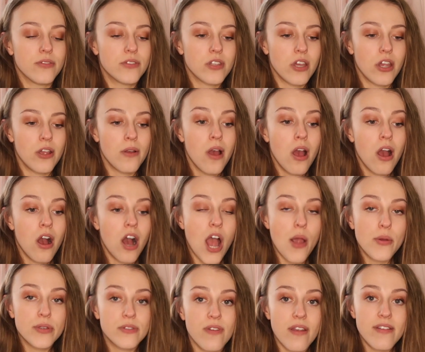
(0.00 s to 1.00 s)
So
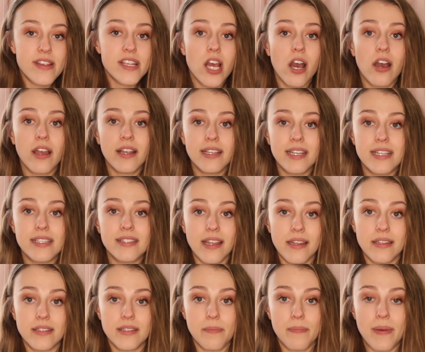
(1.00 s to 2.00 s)
I was very kindly
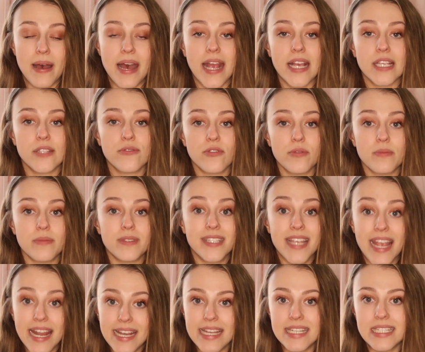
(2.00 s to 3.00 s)
sent some bags from
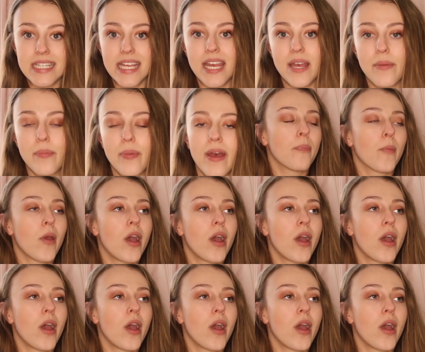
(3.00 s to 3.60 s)
Skinny Dip.